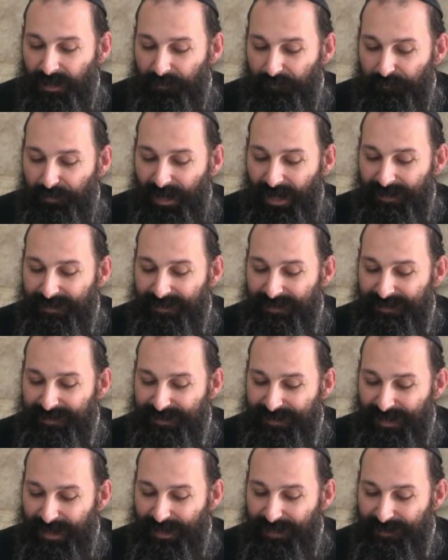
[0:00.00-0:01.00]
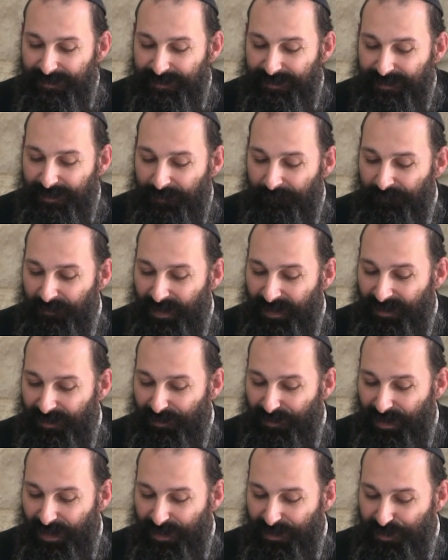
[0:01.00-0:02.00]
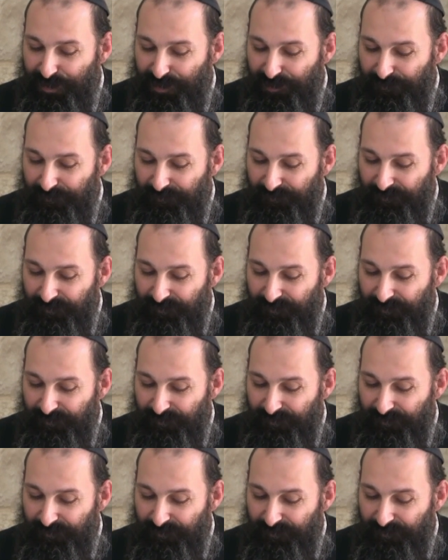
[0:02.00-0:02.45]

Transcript: But it says that